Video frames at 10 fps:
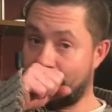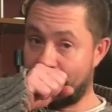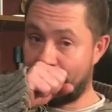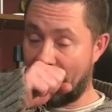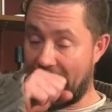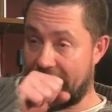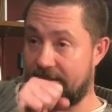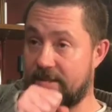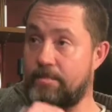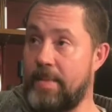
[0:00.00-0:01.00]
and
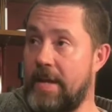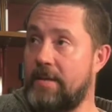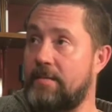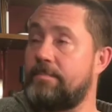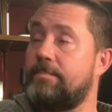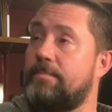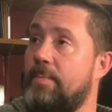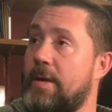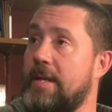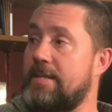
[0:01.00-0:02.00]
it's been
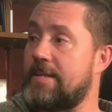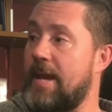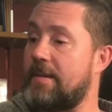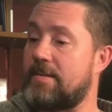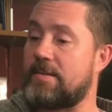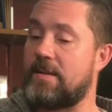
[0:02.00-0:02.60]
pretty intense.